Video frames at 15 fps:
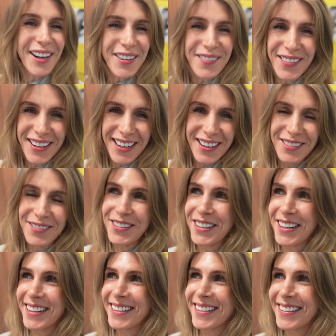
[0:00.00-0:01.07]
Good morning, good
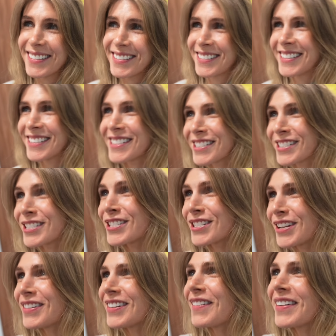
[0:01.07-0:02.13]
morning.
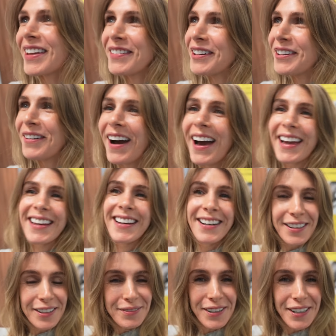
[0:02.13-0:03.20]
Don't give it away.
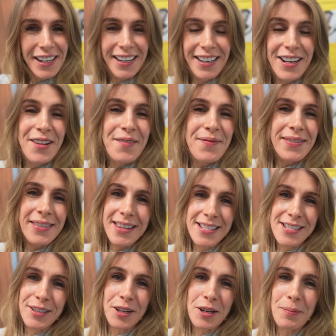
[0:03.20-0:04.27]
Good morning.
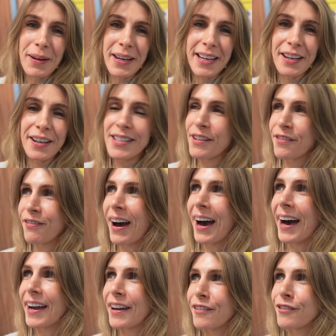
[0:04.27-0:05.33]
This is gonna be, is it
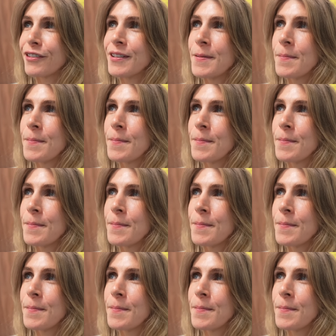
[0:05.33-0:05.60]
five?